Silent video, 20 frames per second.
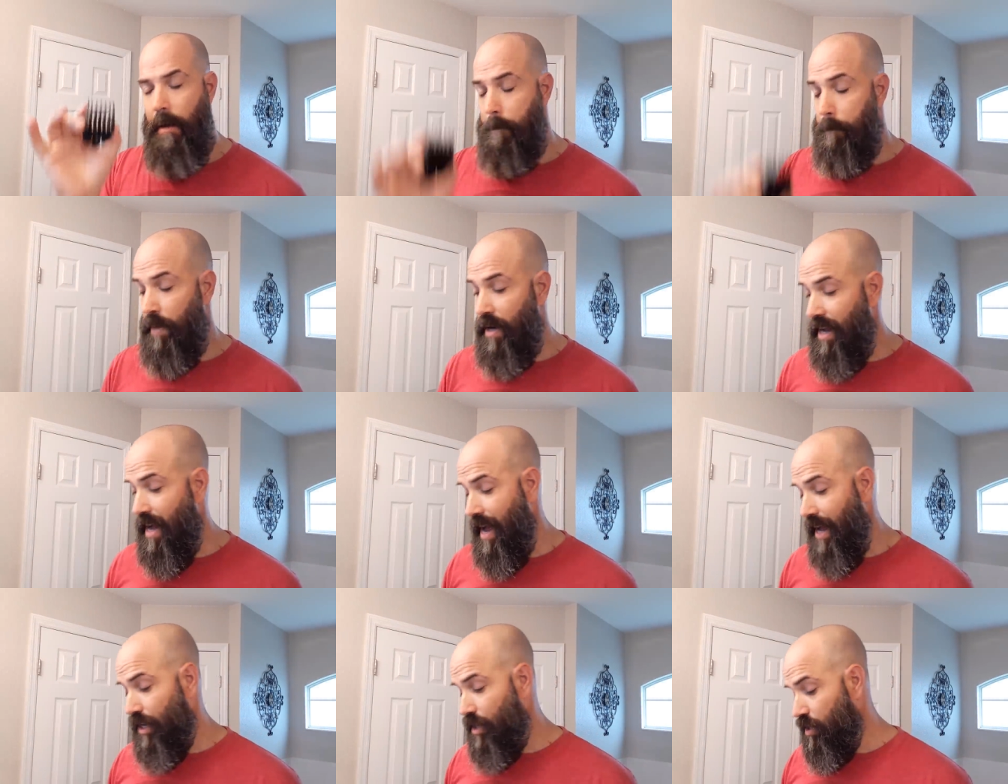
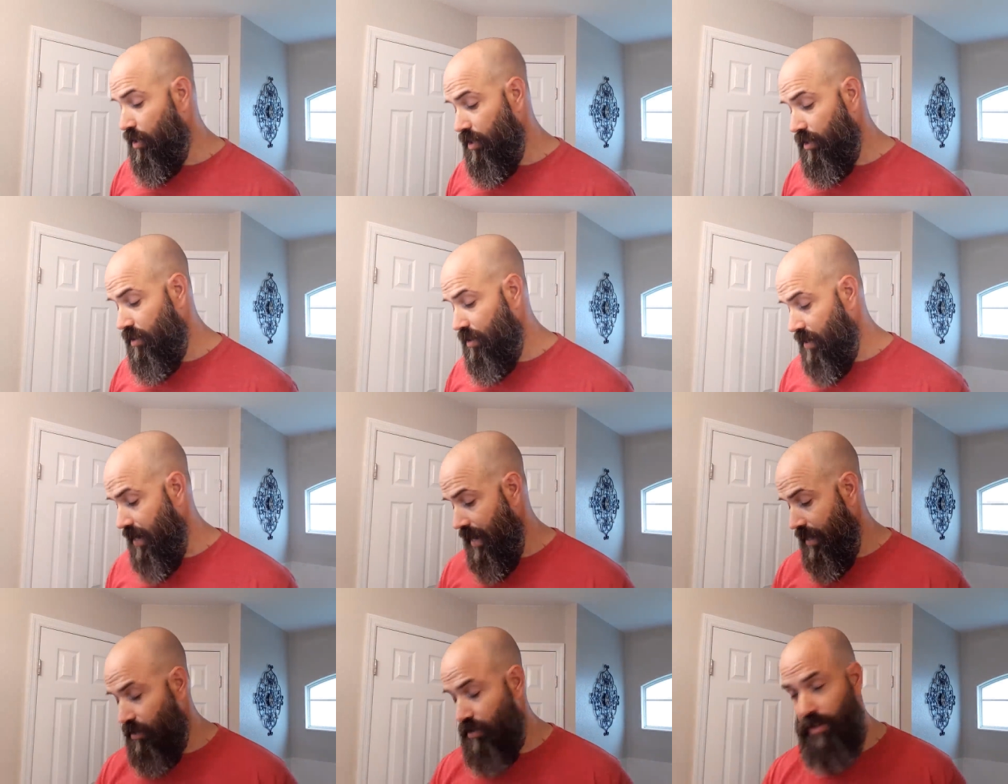But I could,
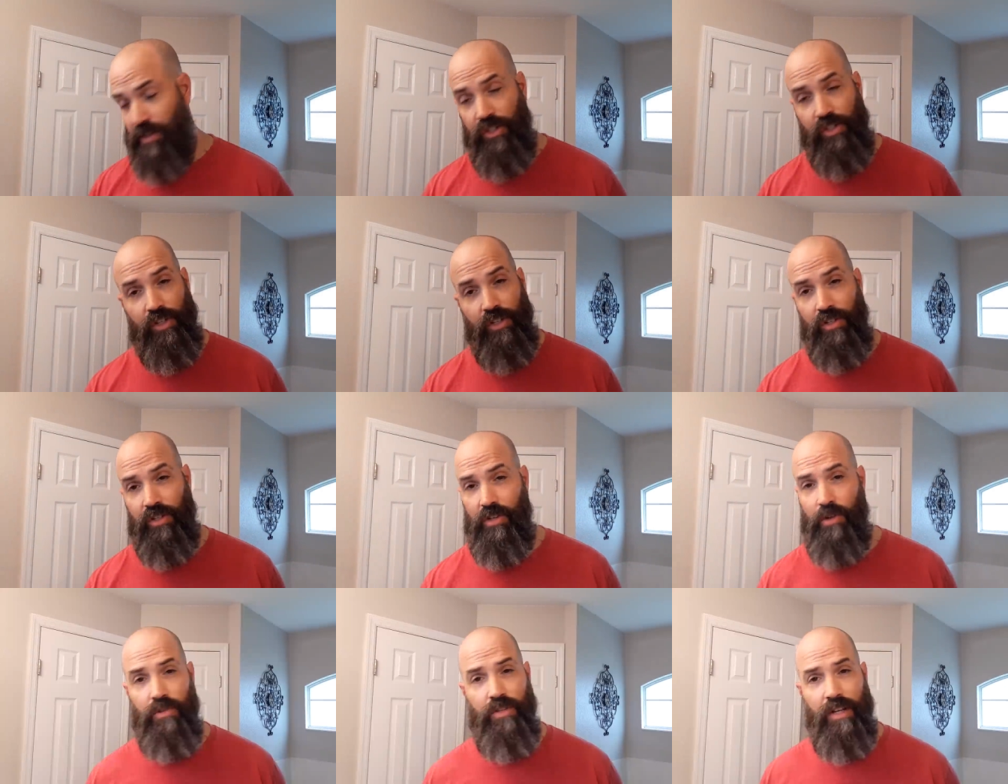I could
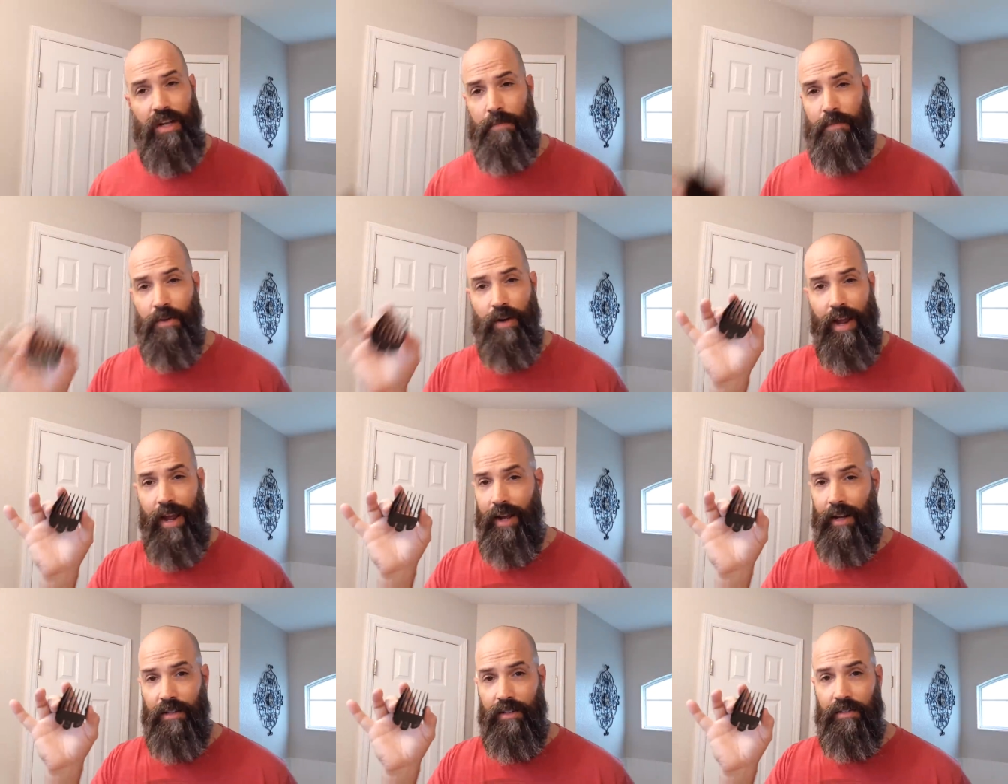just use a
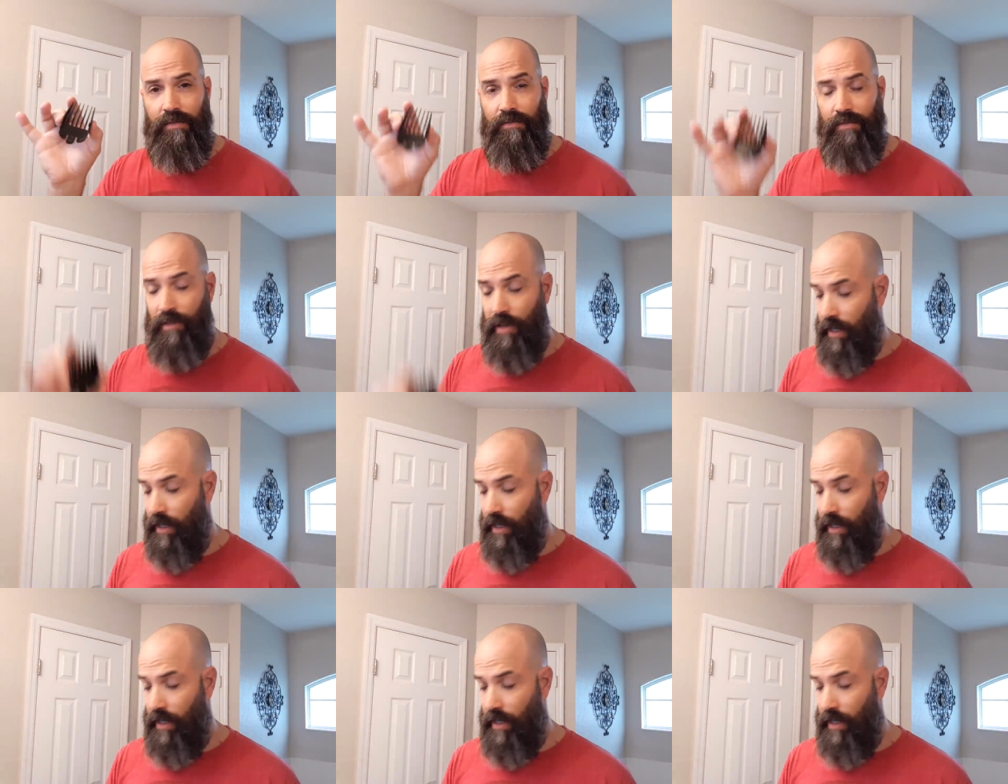number eight.